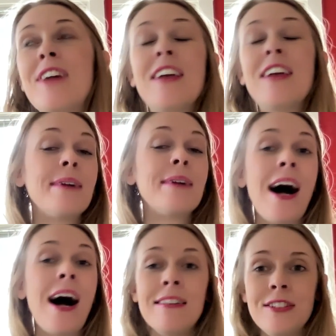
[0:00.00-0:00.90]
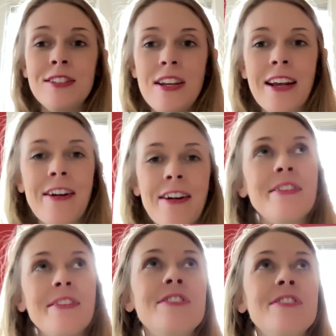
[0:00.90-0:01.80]
friend from college, and I
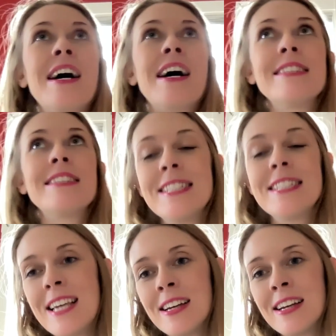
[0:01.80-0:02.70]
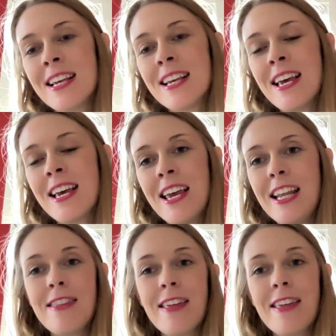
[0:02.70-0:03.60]
graduated in 2006, and
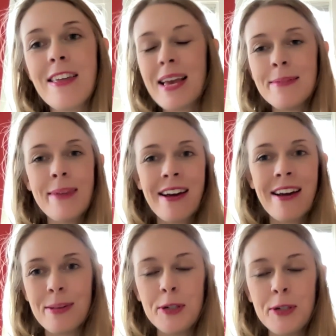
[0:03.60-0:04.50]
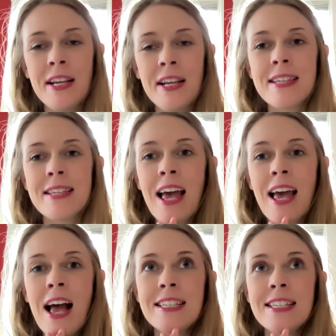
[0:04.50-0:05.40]
he like pinged me out of the blue and he was like,
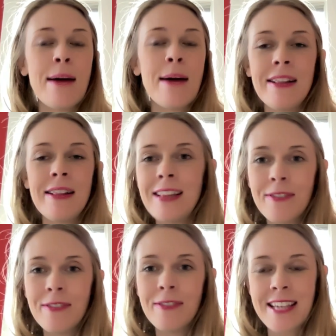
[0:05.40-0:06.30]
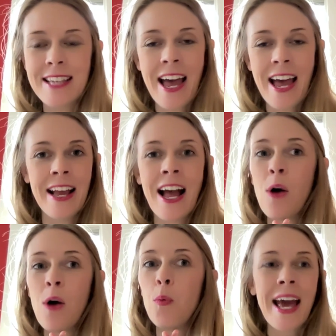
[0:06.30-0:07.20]
Tam, I love what you're saying.
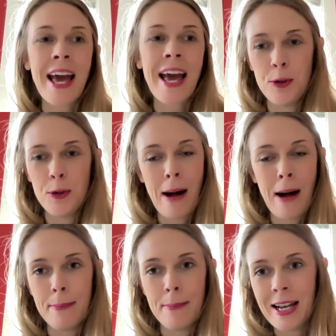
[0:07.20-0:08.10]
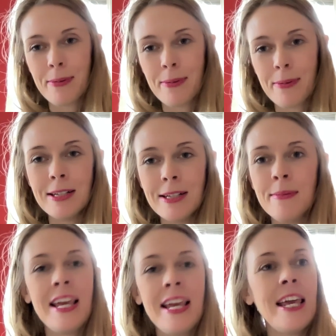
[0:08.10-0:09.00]
We had a two-body problem.
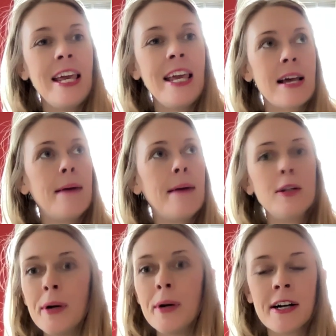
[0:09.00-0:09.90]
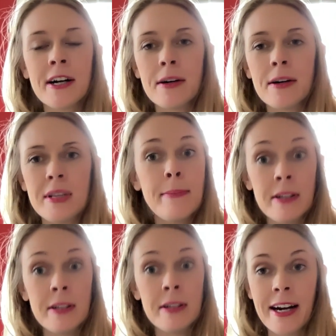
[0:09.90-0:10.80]
He's a lawyer with the
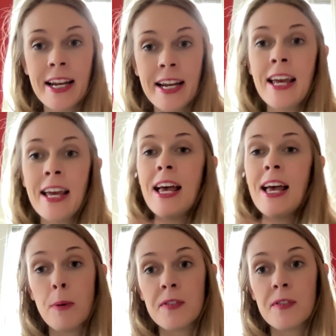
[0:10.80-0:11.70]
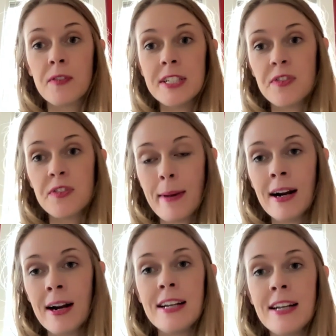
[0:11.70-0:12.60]
military. She worked for Teach for
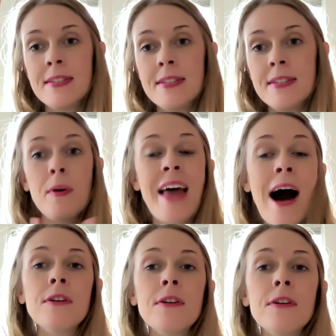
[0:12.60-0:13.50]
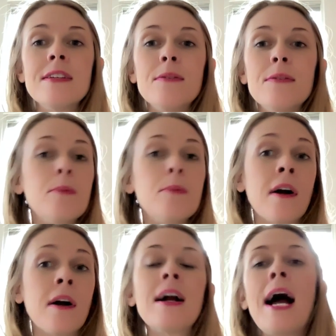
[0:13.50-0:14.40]
America. And he was like, without remote
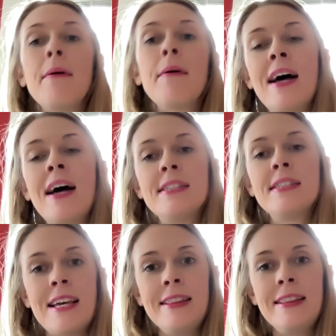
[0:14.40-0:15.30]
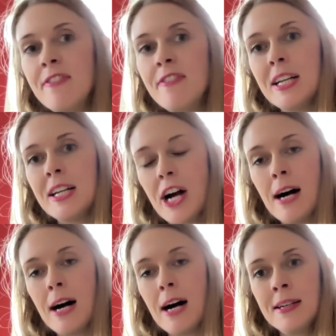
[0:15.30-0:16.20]
work, I would have had to like leave my
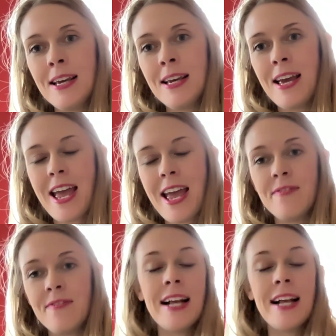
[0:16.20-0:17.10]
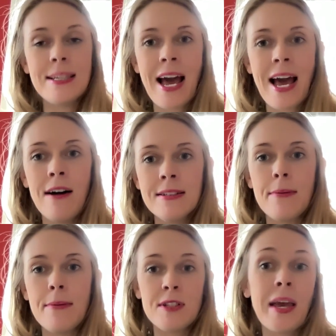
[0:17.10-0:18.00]
job and find something else that
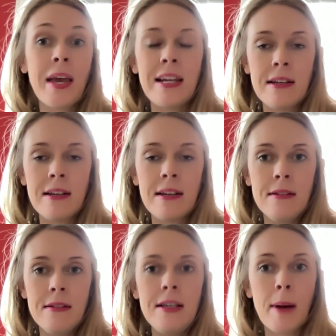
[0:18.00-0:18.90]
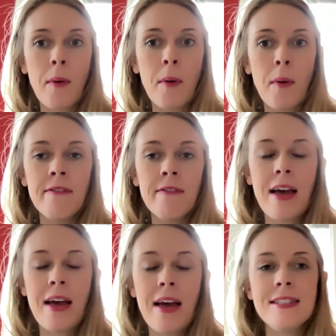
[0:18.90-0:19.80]
was located near my wife.
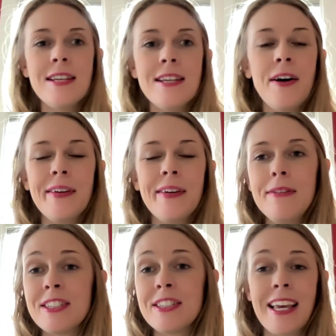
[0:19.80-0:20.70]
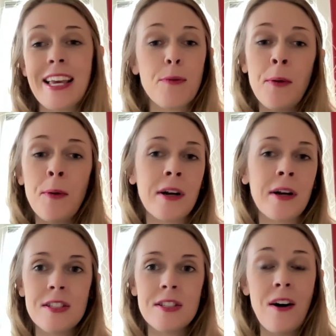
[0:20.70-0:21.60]
And so he was just like, remote
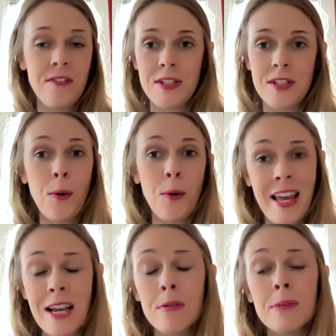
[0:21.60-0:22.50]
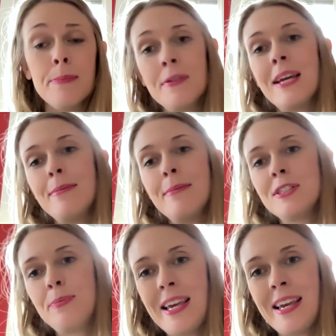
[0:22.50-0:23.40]
work solved this whole thing. And we're both able to
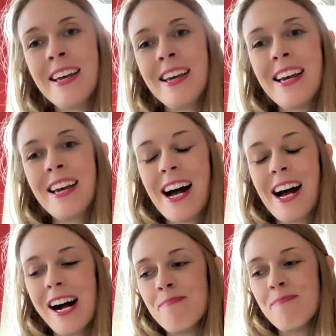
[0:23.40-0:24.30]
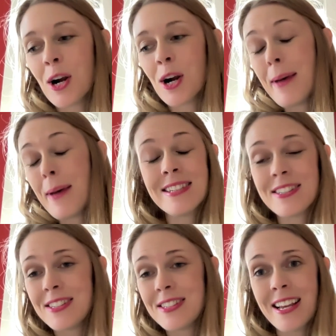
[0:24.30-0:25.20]
be our
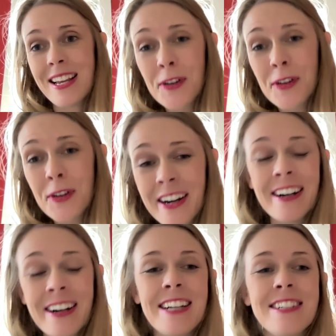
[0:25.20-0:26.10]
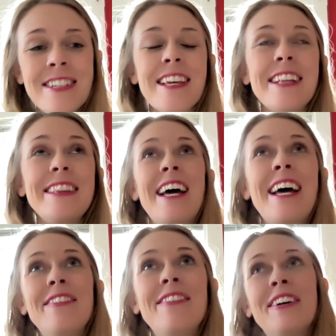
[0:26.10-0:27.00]
best in our career. And I just like
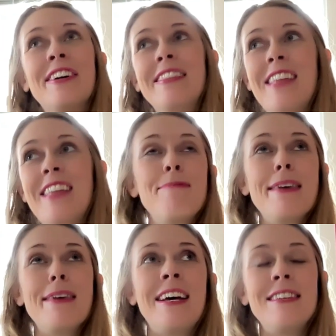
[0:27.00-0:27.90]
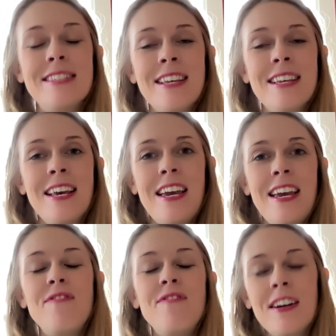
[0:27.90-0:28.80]
love hearing that because
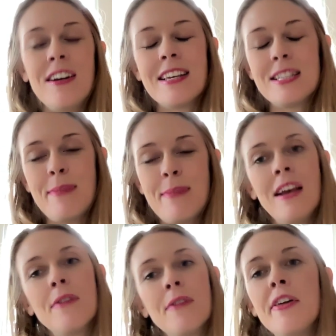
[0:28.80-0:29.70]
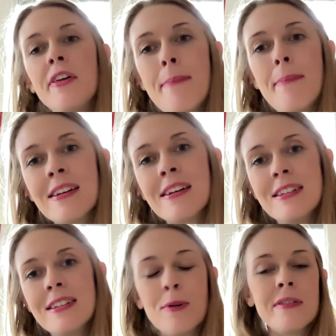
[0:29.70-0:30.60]
it feels like it's making a real impact.
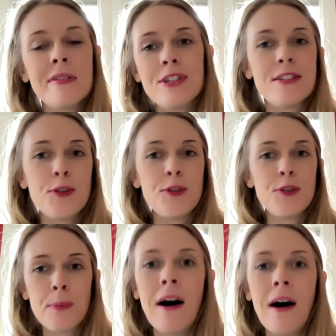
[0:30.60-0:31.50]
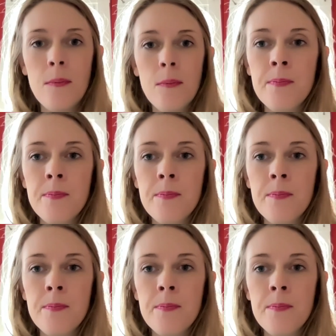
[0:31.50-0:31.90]
It's more than just a Zoom call.